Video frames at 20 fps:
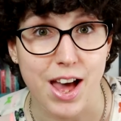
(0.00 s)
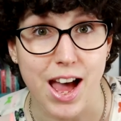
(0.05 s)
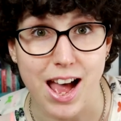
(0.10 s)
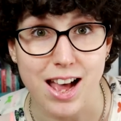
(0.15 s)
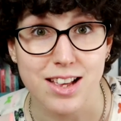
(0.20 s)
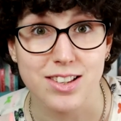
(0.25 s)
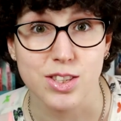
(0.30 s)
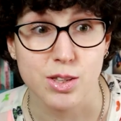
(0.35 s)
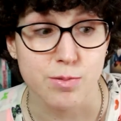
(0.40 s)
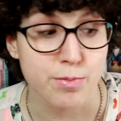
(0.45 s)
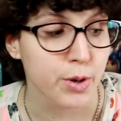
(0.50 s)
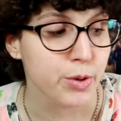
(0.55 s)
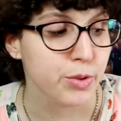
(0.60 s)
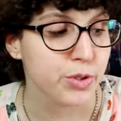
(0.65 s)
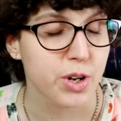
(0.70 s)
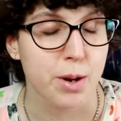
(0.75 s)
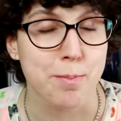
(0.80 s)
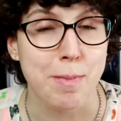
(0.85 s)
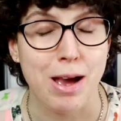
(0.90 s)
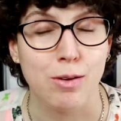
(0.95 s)
that has the
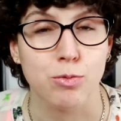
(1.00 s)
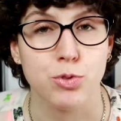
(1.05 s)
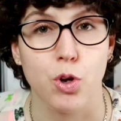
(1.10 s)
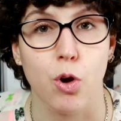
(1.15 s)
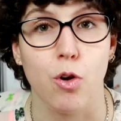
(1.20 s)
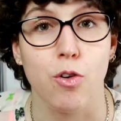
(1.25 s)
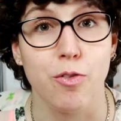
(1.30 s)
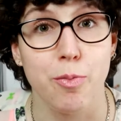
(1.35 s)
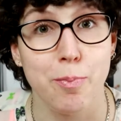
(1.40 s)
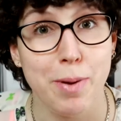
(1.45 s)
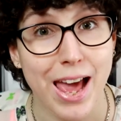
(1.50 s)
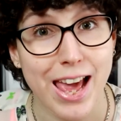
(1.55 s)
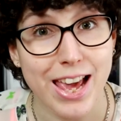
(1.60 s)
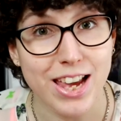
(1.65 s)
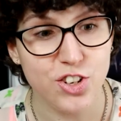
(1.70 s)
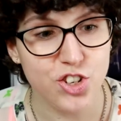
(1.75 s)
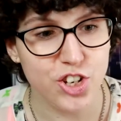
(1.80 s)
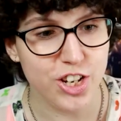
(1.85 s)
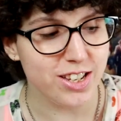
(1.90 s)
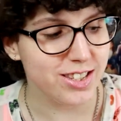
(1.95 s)
most amount of
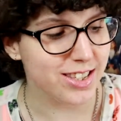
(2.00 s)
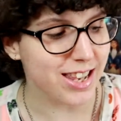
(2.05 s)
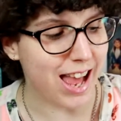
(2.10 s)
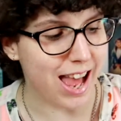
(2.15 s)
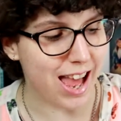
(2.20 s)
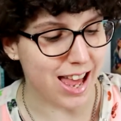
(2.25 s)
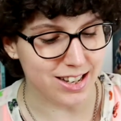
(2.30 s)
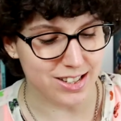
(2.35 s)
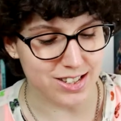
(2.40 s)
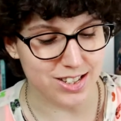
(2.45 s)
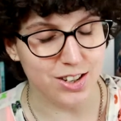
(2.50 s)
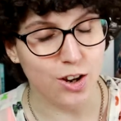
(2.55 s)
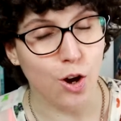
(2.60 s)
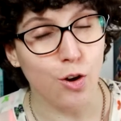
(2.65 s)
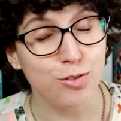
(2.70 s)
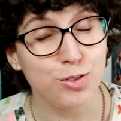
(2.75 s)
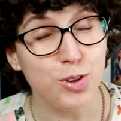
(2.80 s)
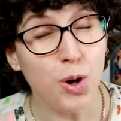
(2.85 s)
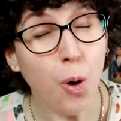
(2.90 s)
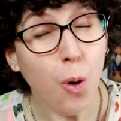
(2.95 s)
pages, and
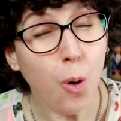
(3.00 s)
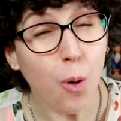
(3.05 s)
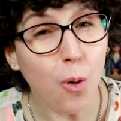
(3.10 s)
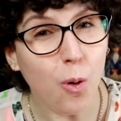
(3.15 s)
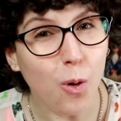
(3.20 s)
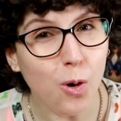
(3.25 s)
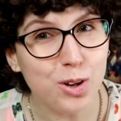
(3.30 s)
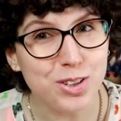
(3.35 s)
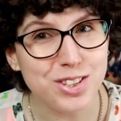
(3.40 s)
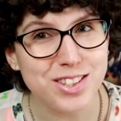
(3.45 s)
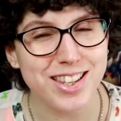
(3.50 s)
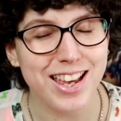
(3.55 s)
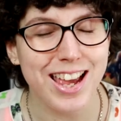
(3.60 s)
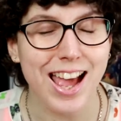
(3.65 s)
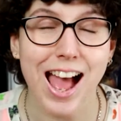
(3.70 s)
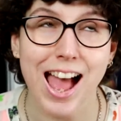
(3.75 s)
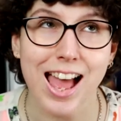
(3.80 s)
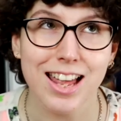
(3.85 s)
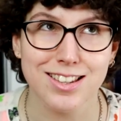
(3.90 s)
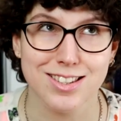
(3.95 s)
of course it
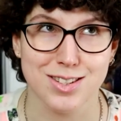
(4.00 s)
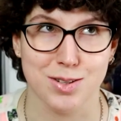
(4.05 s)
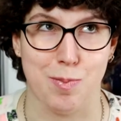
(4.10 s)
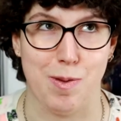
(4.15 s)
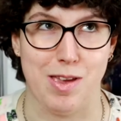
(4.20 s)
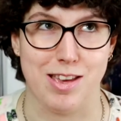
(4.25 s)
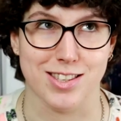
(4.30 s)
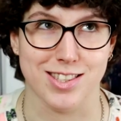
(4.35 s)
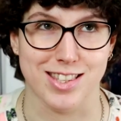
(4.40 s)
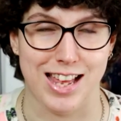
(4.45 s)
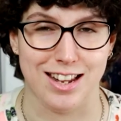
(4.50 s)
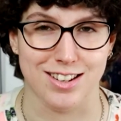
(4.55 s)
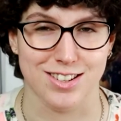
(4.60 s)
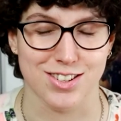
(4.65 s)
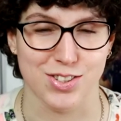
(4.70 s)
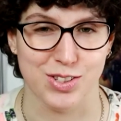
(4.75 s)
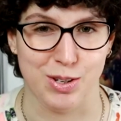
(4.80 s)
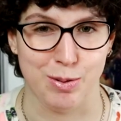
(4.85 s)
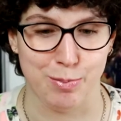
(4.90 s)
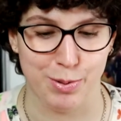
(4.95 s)
had to be a
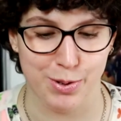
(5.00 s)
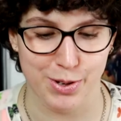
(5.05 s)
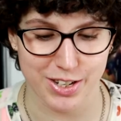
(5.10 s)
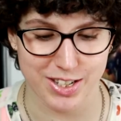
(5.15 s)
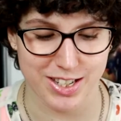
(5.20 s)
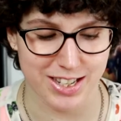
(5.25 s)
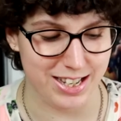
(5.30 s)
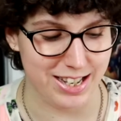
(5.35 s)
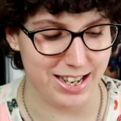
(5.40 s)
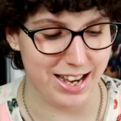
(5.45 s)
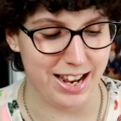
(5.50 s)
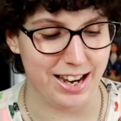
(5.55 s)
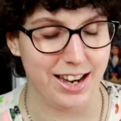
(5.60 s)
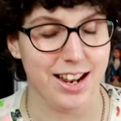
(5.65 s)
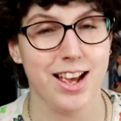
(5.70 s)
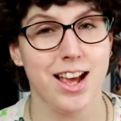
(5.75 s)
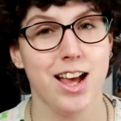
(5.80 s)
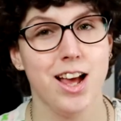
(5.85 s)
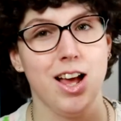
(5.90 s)
Sanderson book, didn't it?